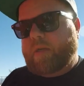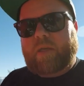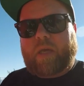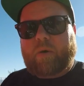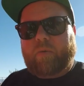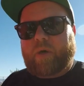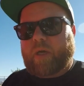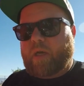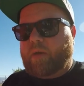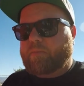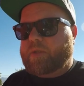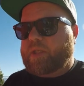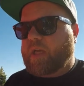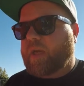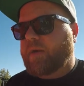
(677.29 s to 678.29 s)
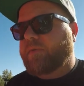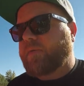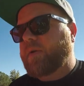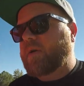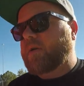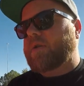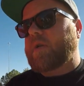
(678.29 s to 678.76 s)
That way I'm safe.
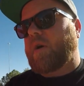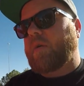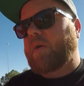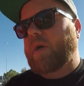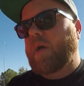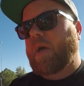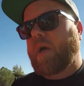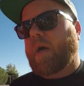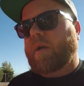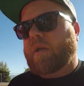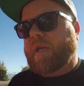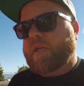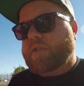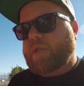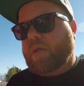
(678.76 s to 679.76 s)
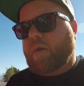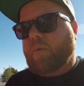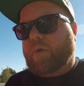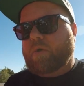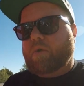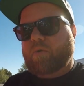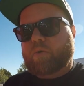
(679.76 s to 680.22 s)
So my last thing I
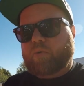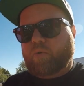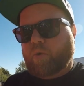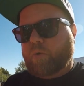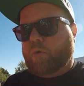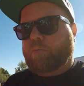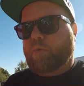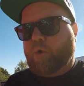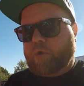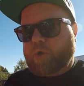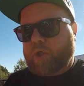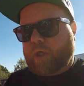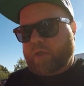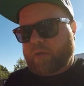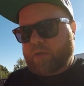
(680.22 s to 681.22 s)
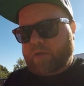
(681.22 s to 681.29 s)
want to do is ruin more shit.